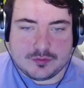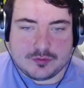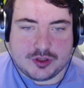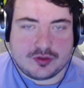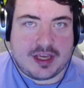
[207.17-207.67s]

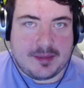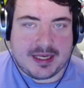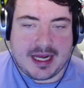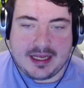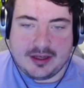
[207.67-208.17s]
just keep
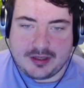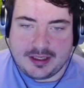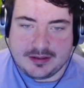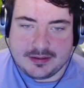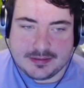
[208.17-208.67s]
an eye on
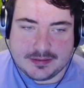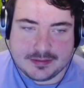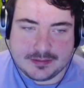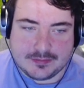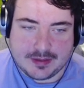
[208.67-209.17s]
it,
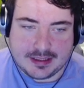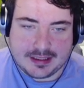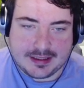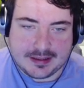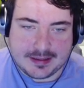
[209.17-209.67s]

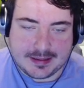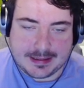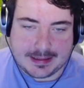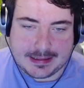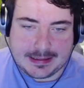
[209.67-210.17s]
really.
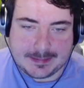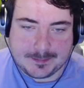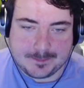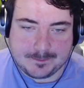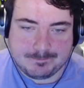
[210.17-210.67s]

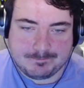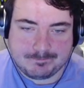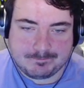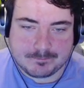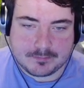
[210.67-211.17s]
Um,
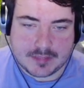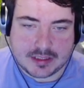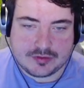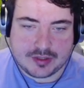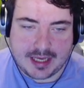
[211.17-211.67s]

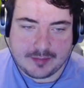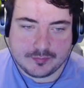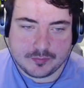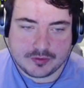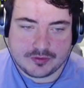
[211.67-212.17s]
so yeah,
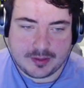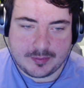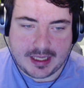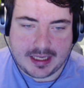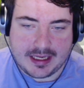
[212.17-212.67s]
we'll stick
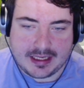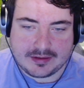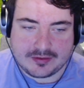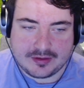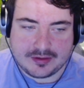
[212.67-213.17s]
with that.
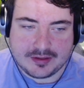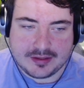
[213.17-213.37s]
Anderson,